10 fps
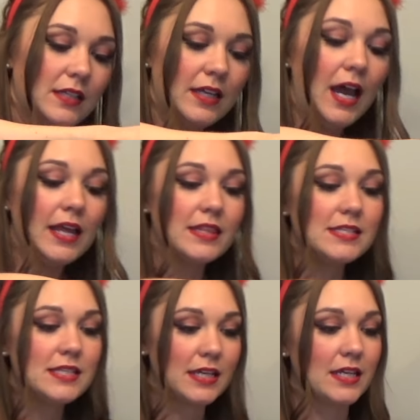God,
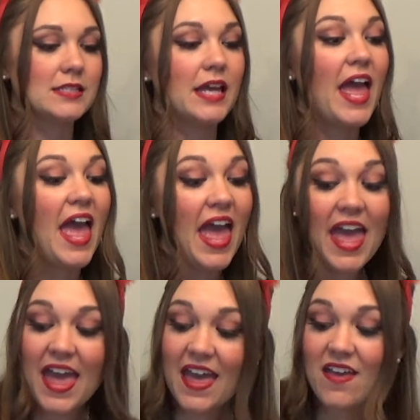this thing is
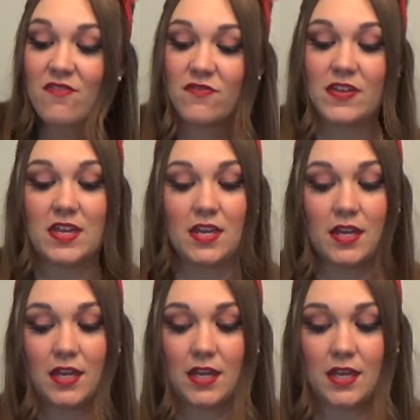heavy.